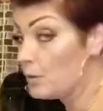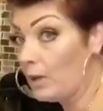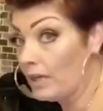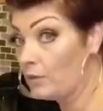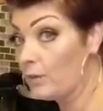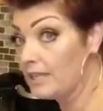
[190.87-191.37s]
You
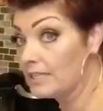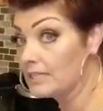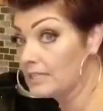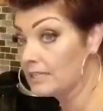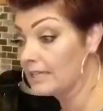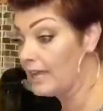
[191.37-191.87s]
wanna wait
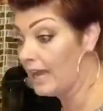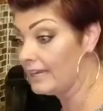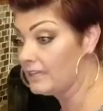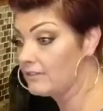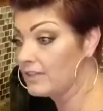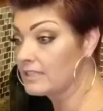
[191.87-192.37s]
until it
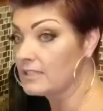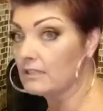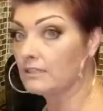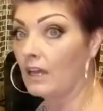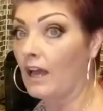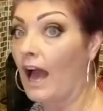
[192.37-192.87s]
kind of gets
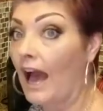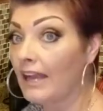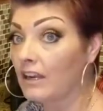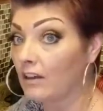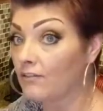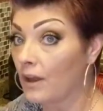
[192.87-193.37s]
hot
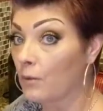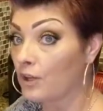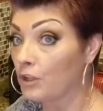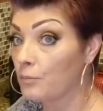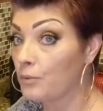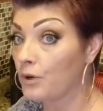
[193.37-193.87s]
enough that when
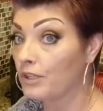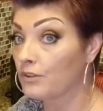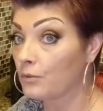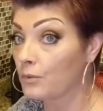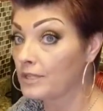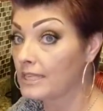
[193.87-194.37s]
you put the
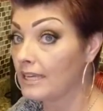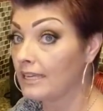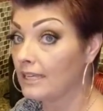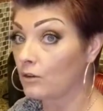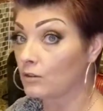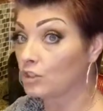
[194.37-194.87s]
rizza in,
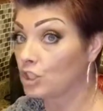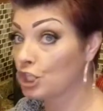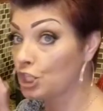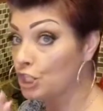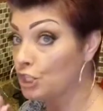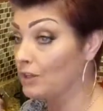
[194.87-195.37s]
it
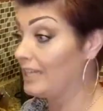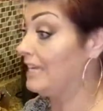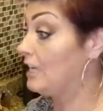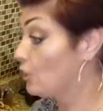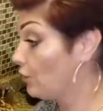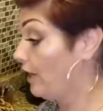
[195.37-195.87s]
goes, you can
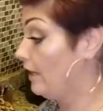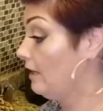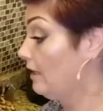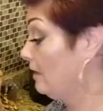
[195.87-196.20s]
hear it.